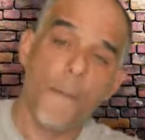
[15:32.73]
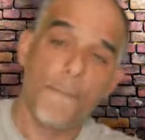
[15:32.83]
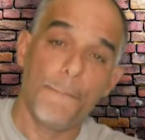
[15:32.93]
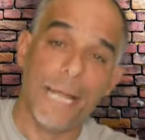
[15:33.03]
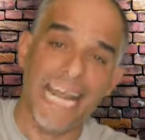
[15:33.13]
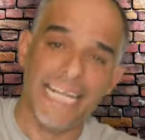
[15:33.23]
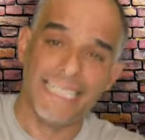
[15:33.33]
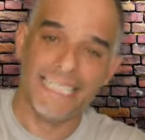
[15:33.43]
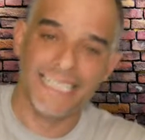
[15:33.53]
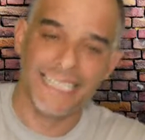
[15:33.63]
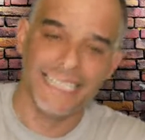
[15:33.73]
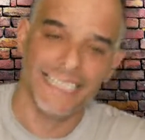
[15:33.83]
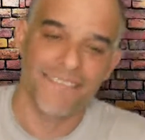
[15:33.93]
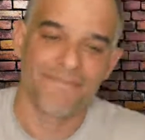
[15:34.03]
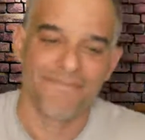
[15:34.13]
Peace.
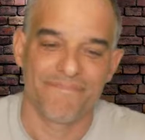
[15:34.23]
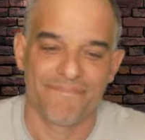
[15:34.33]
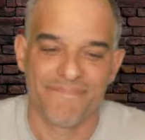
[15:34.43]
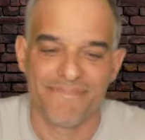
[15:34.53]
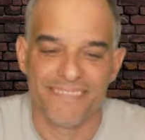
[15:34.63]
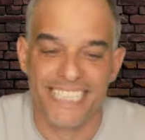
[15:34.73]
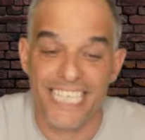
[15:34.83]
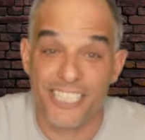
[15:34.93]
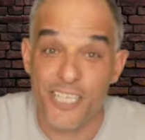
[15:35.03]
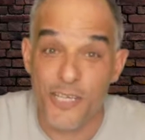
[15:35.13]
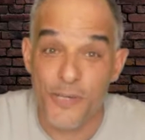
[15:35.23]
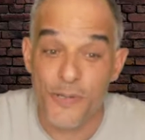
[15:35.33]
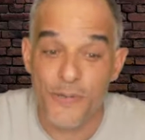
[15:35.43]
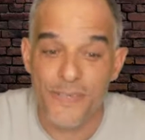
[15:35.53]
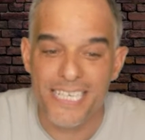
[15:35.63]
See you
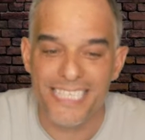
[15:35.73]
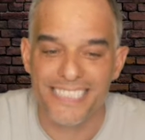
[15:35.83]
soon.